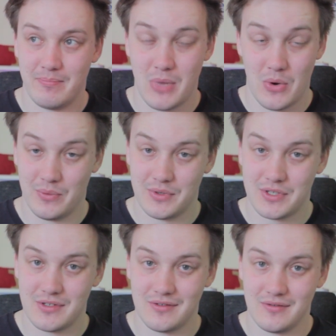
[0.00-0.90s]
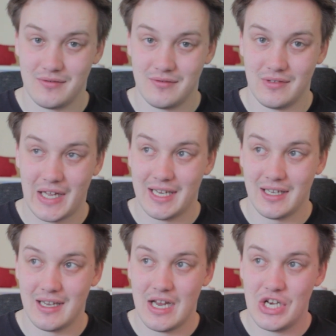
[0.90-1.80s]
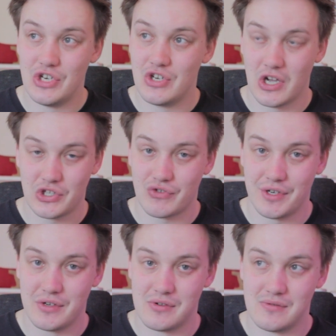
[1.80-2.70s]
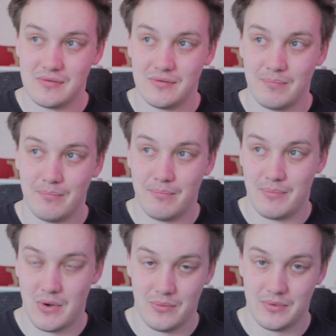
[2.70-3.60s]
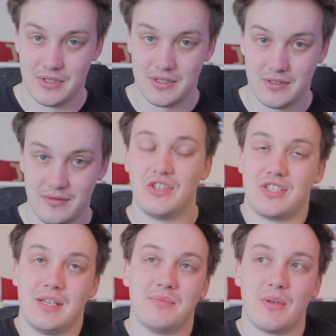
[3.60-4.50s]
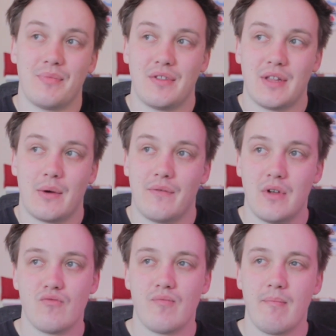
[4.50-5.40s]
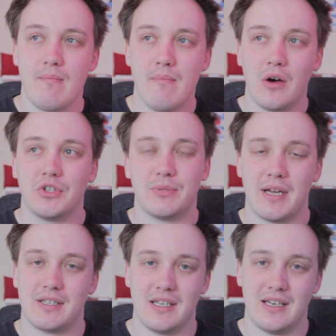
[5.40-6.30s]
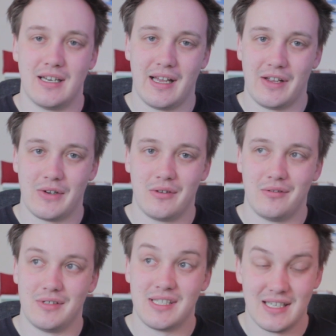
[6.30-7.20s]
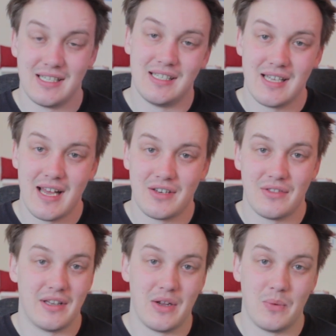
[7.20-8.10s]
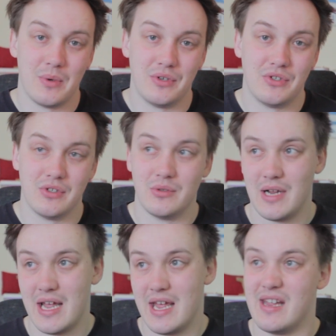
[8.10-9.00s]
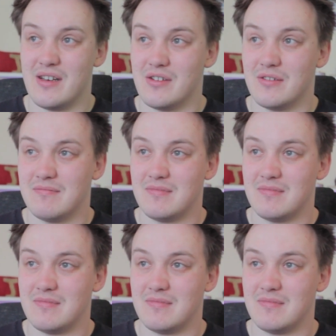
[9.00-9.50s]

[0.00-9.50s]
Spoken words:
boats, like industrial boats. It just seems something that would fit much better in a Lego City set than it would do in